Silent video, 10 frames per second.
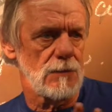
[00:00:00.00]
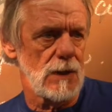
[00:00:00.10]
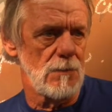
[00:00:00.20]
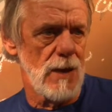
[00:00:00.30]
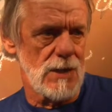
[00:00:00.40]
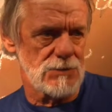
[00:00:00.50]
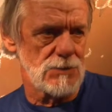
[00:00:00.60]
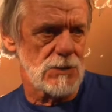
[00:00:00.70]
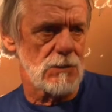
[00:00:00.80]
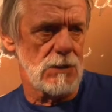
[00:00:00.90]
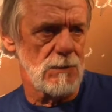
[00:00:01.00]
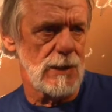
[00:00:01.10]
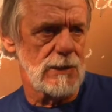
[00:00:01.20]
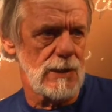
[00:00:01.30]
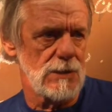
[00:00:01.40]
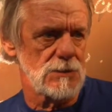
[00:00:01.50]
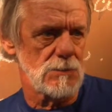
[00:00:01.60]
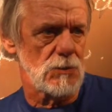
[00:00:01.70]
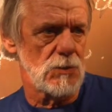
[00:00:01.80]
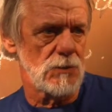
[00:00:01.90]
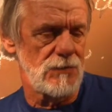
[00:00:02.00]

get a master's degree by taking some course,